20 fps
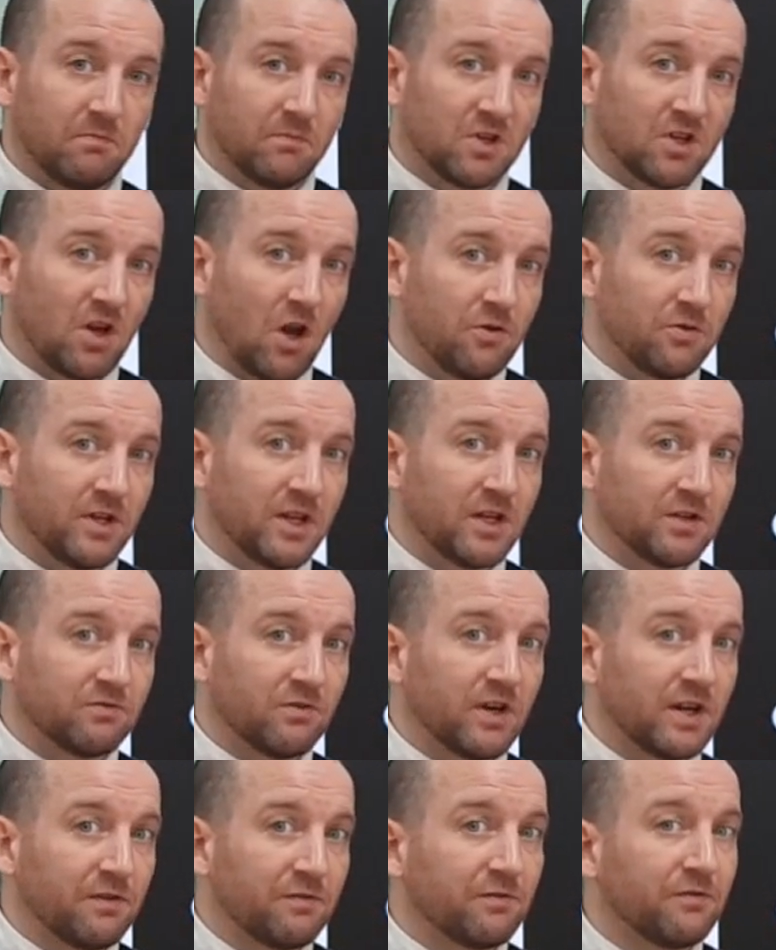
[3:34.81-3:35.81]
Coding is
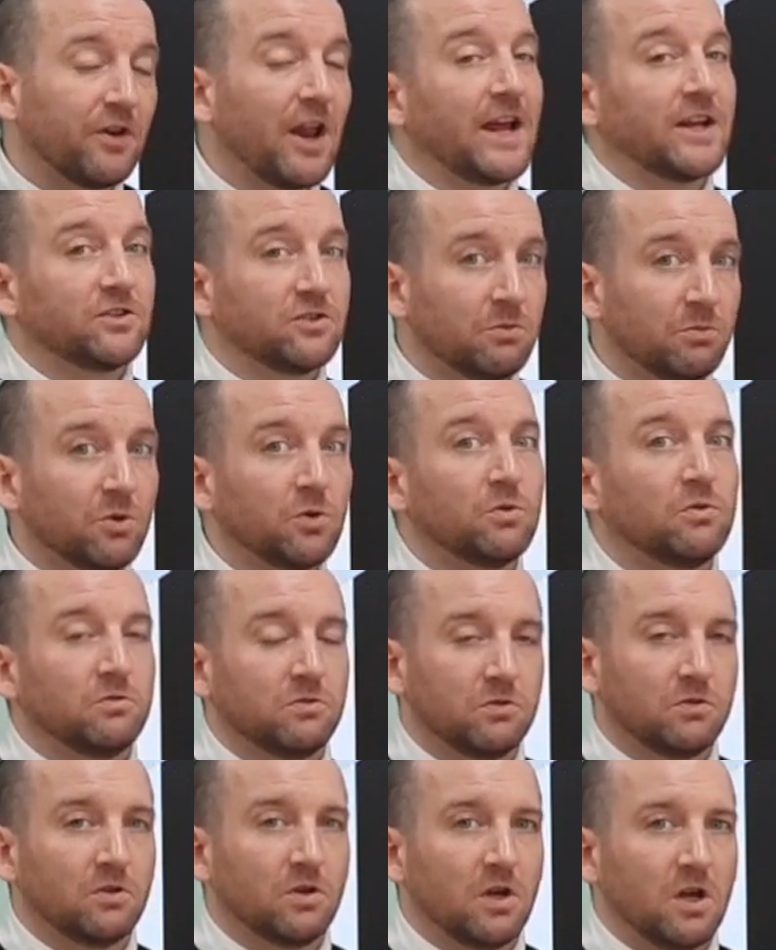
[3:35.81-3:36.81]
really
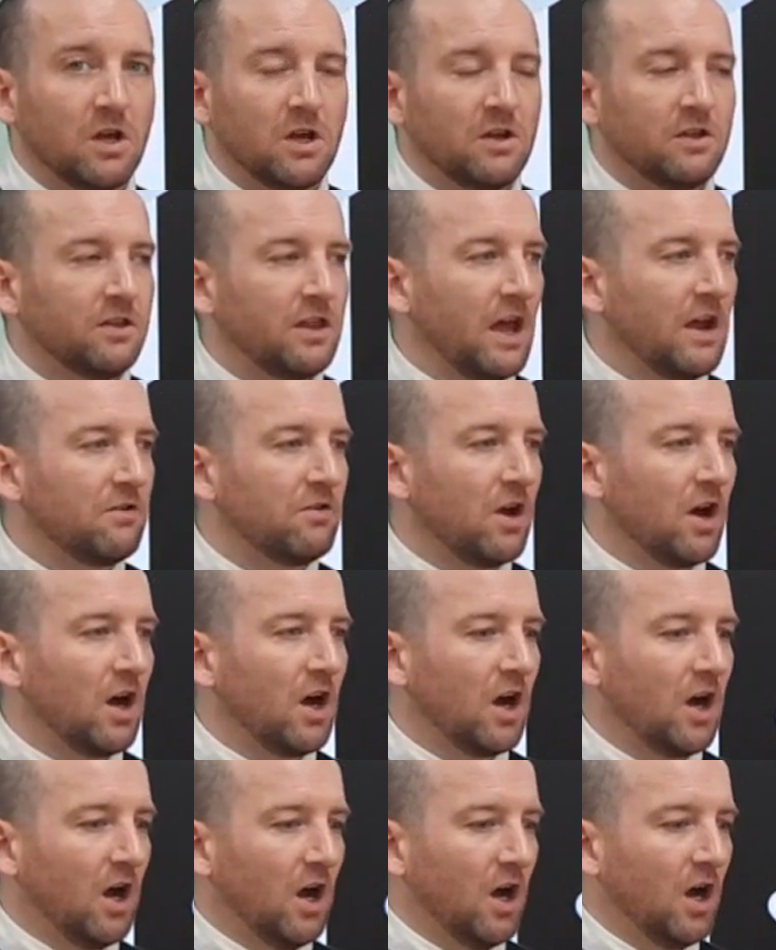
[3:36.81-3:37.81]
flexible. There
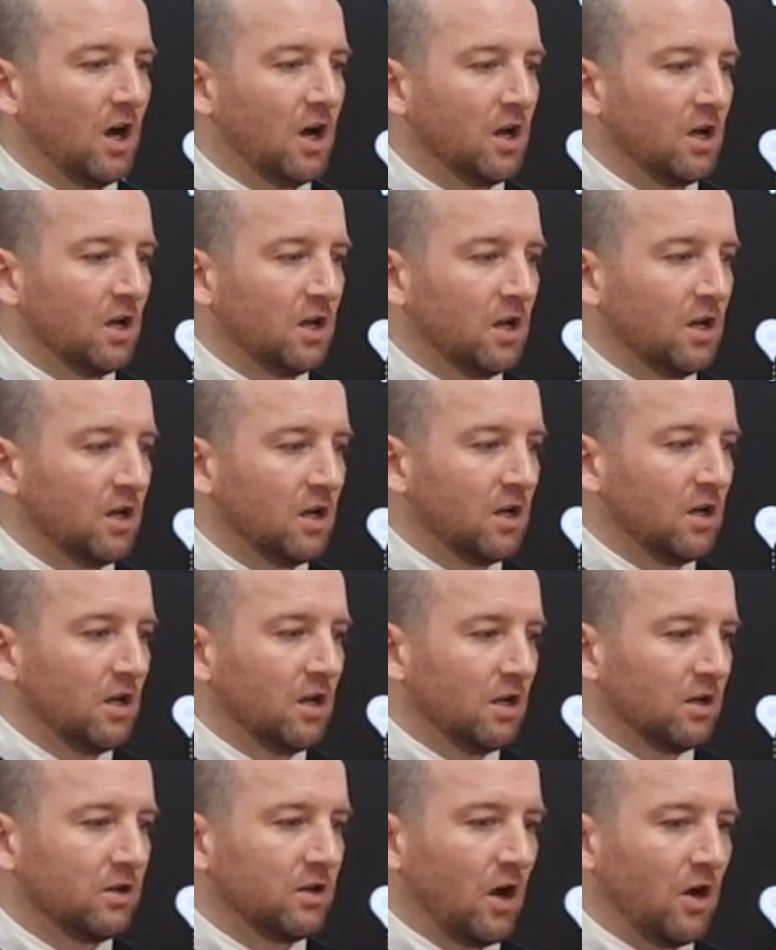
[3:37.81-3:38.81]
are
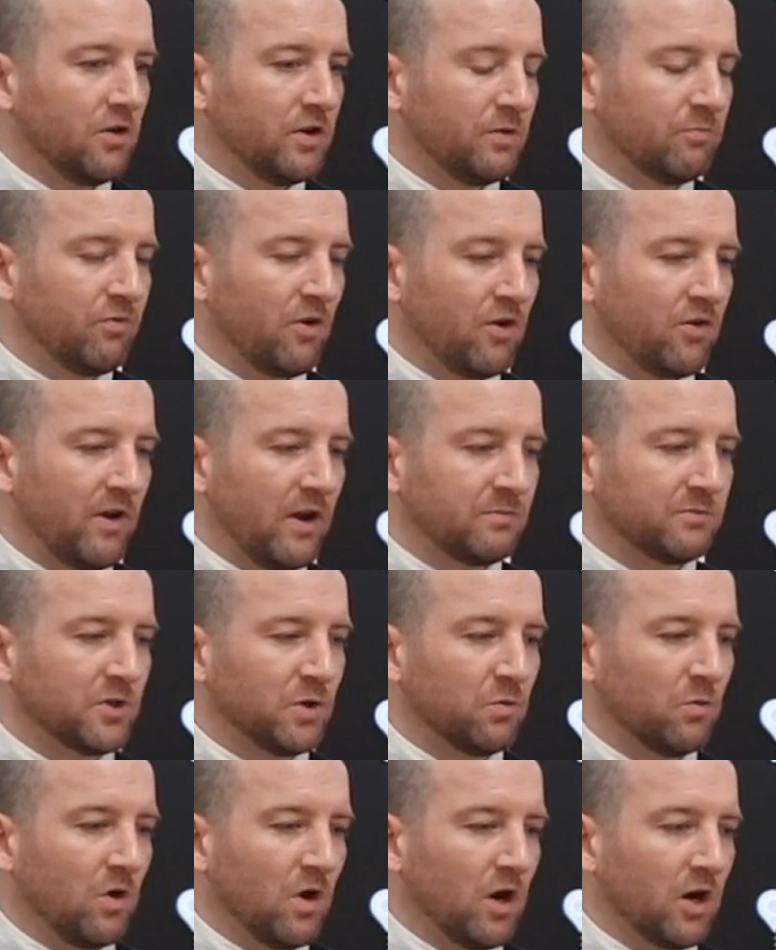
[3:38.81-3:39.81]
coding programs
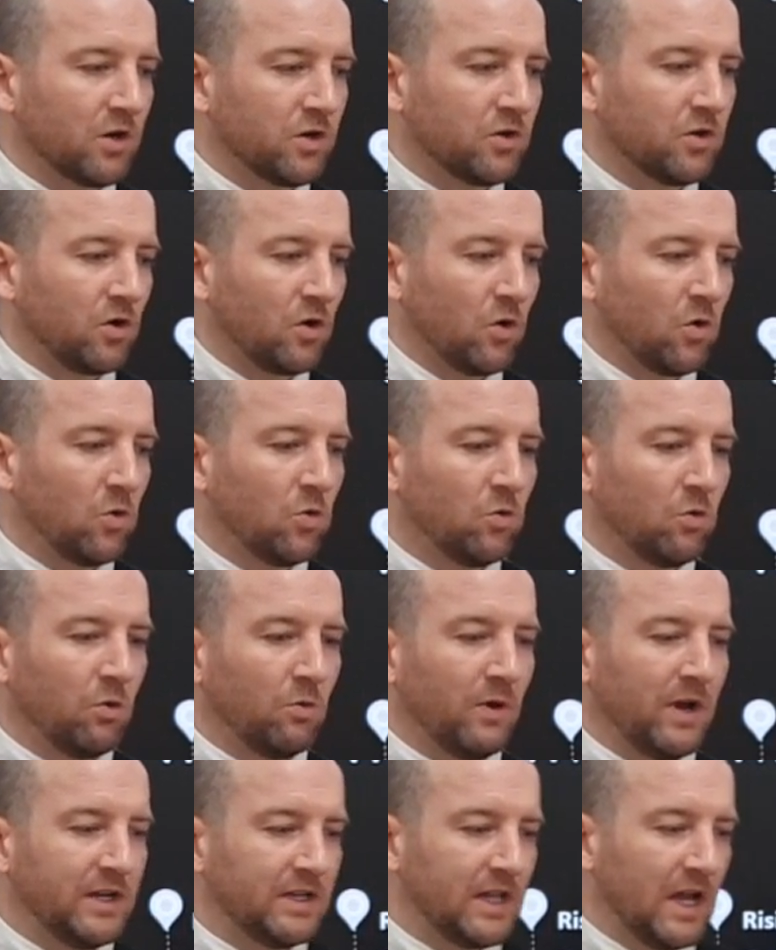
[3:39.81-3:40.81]
that work all the
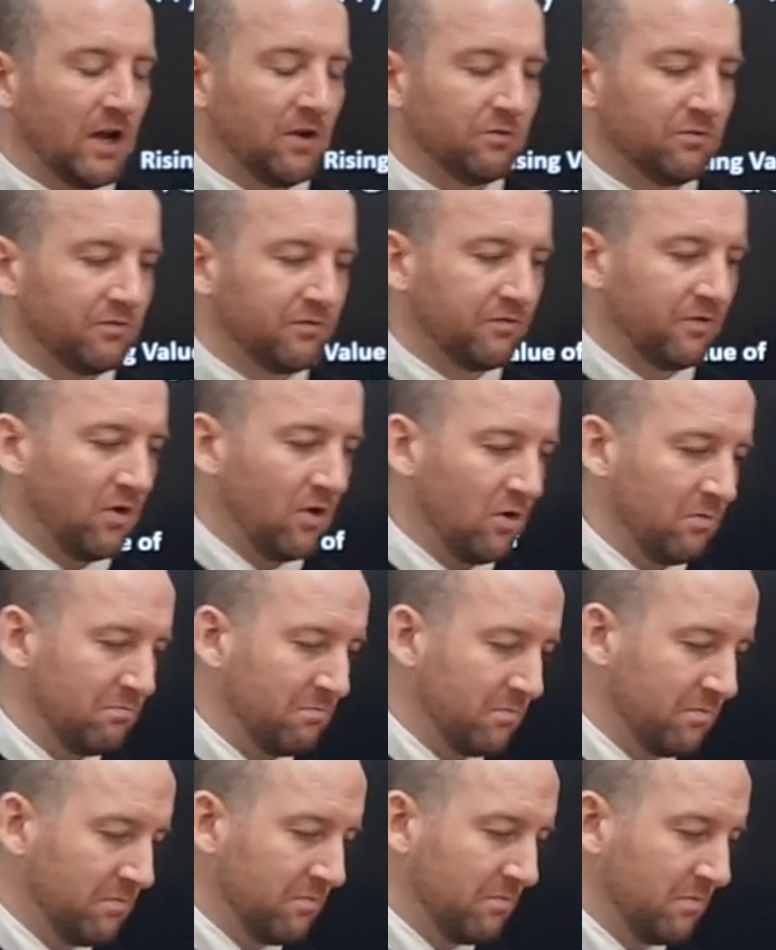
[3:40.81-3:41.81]
way down
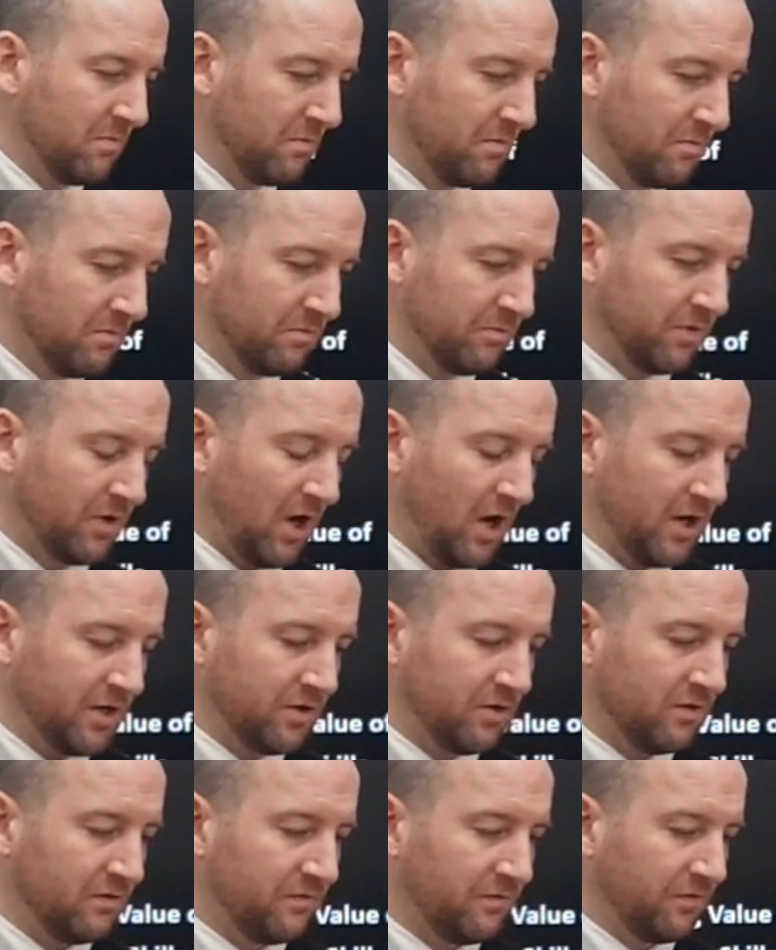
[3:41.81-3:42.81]
from kind
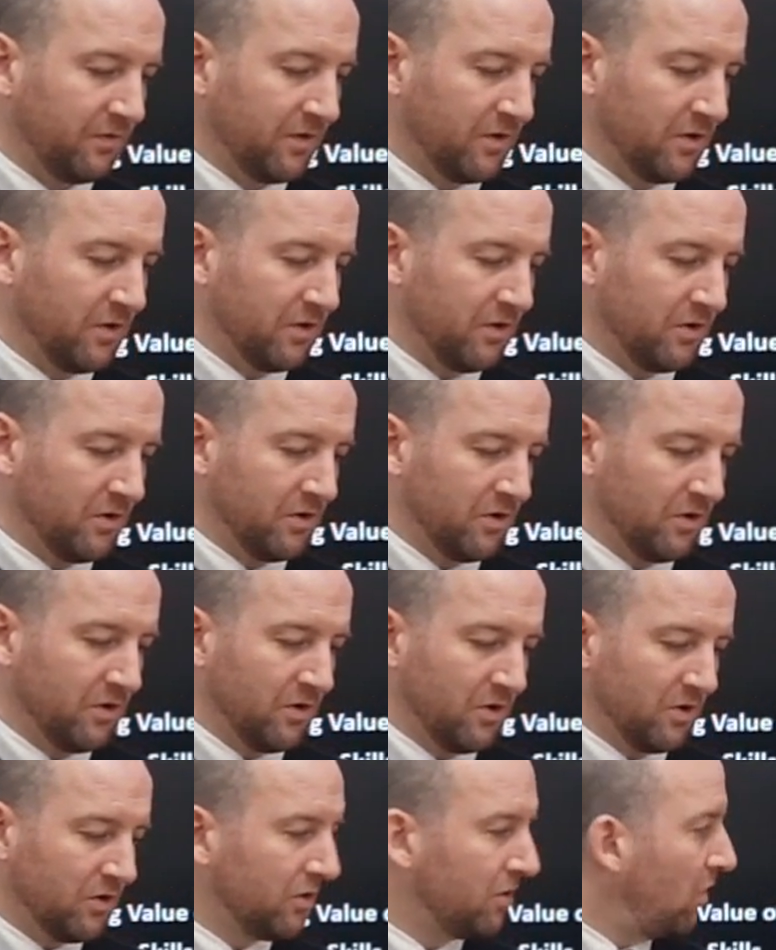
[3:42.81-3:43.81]
of
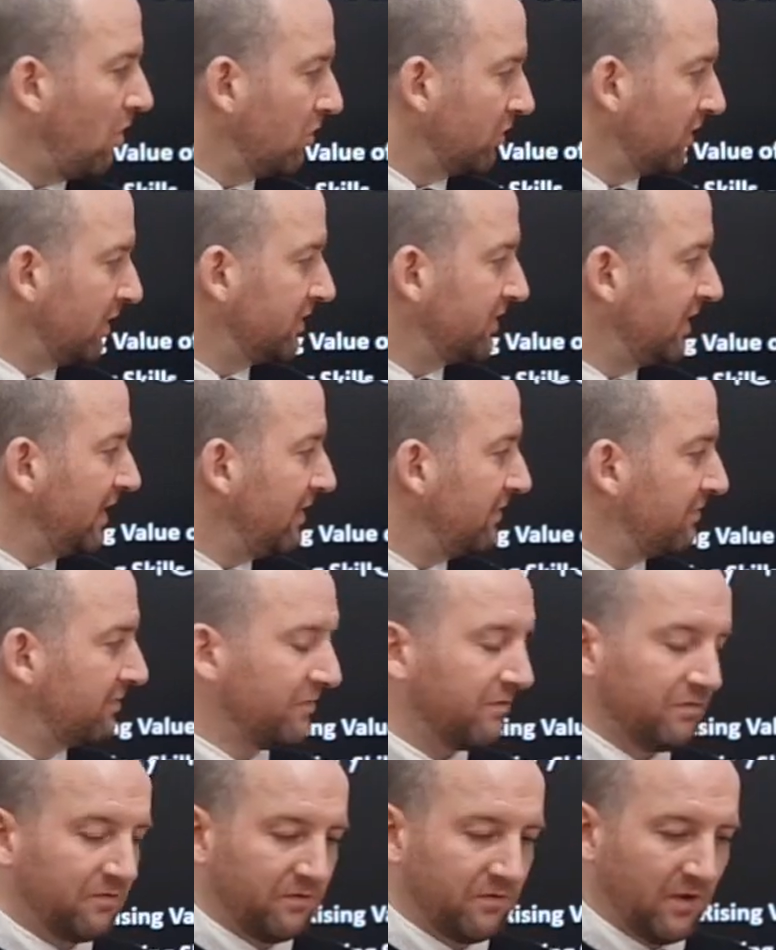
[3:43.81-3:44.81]
cognitive
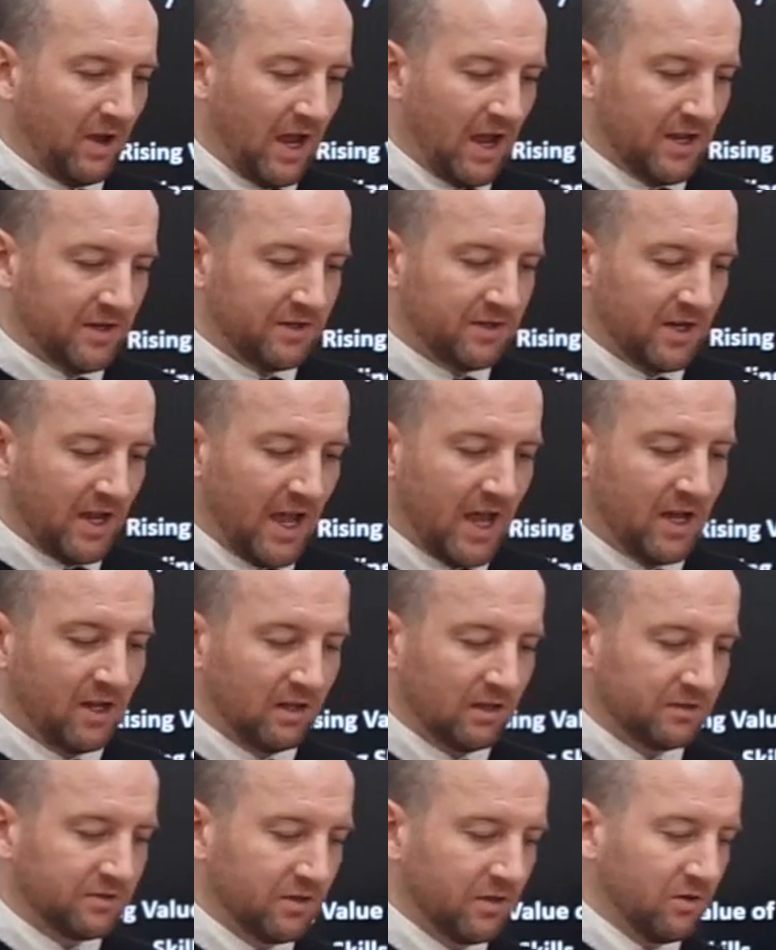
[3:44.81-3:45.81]
and
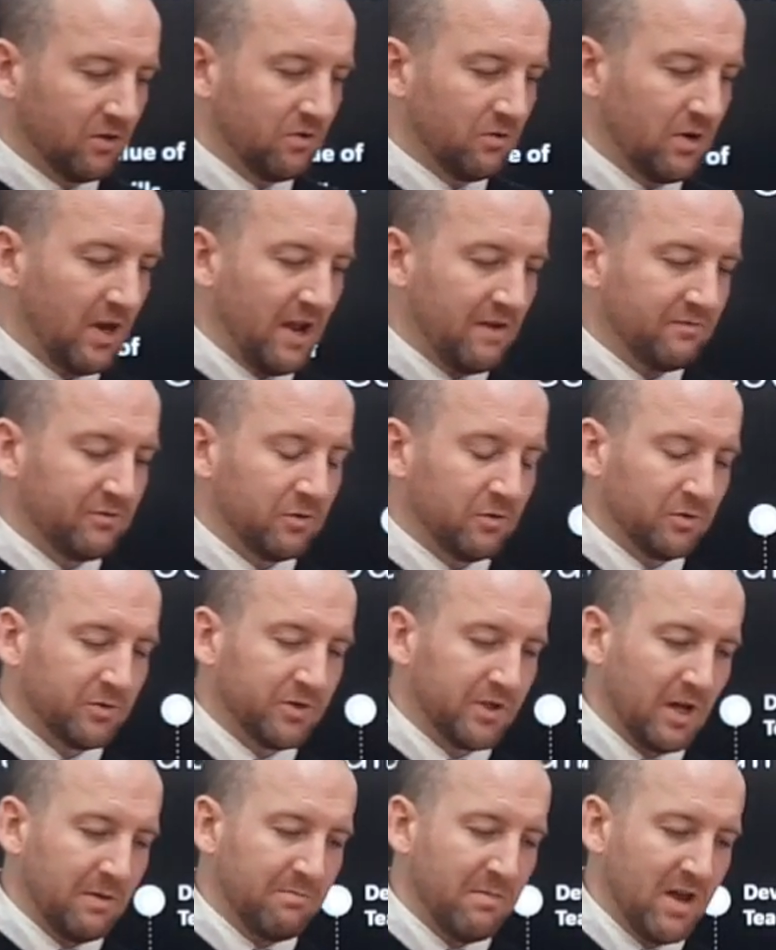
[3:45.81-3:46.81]
L2 levels
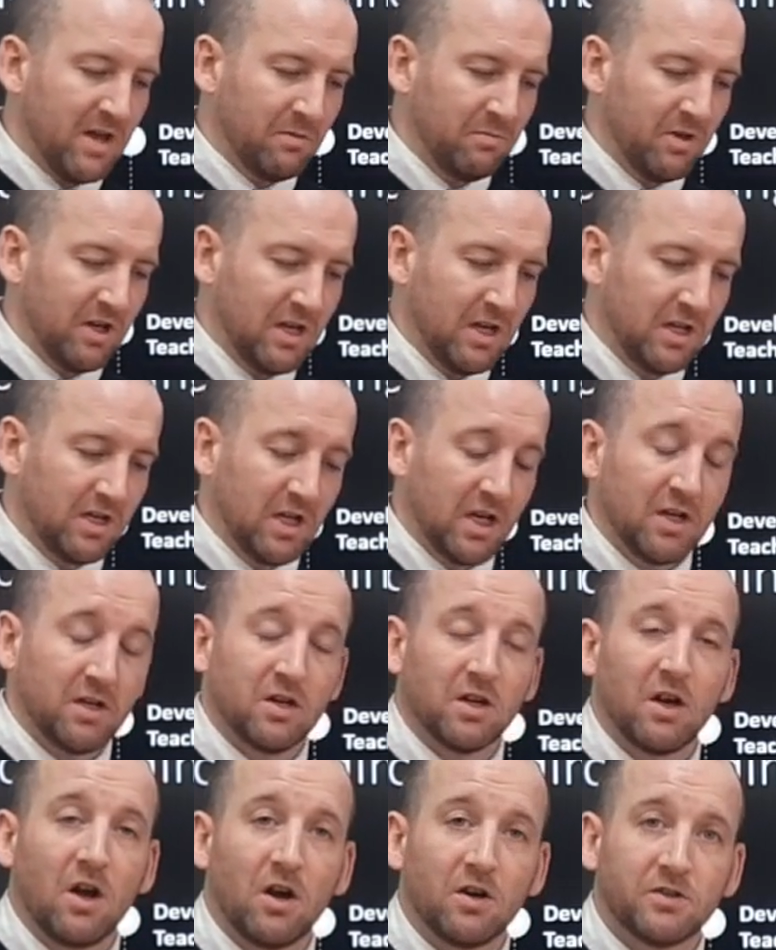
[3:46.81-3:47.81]
that may be
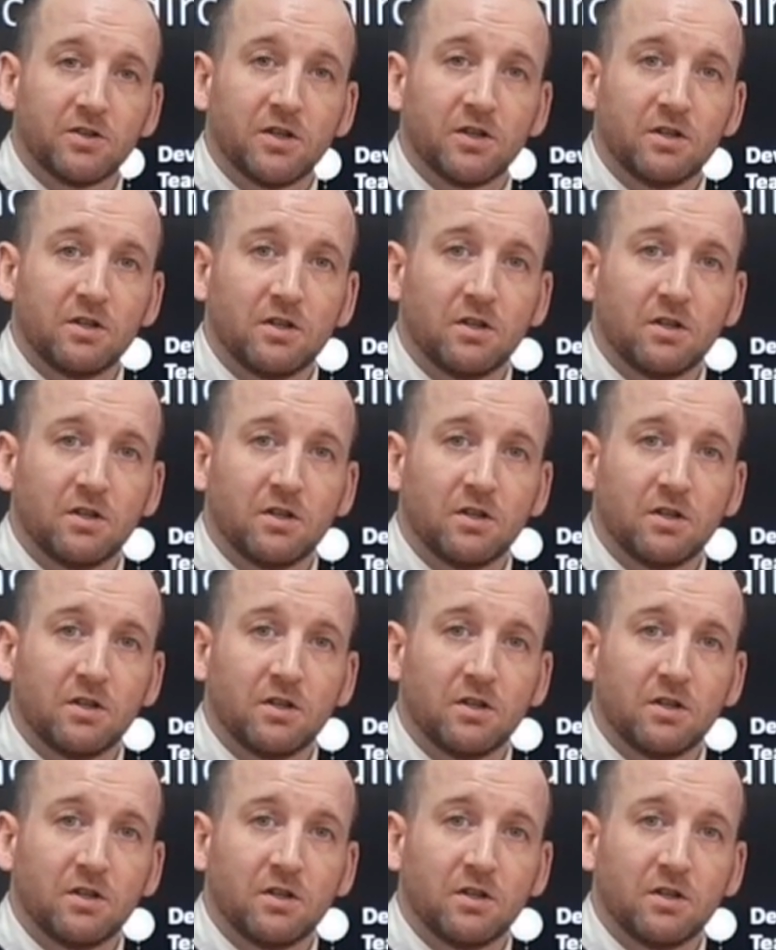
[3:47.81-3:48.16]
kindergarten,